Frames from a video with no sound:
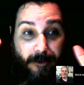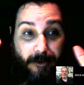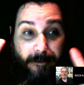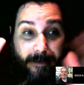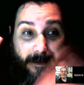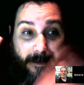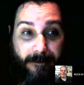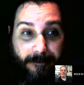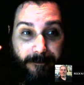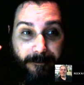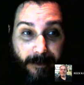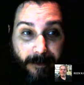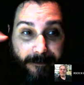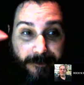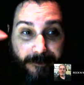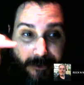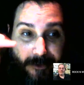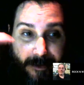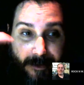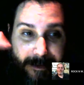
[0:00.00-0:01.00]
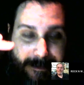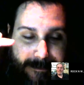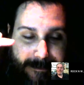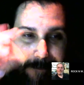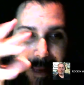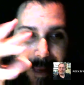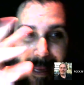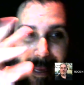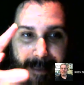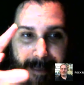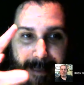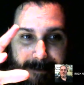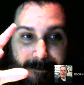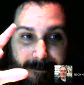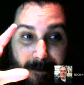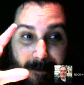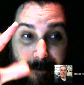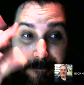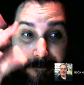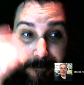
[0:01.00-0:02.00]
bit of Sterling's
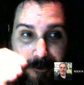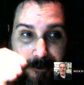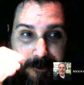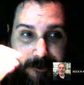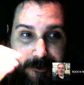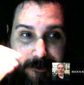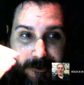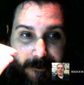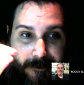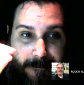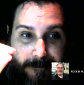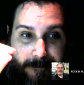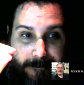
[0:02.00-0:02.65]
past first.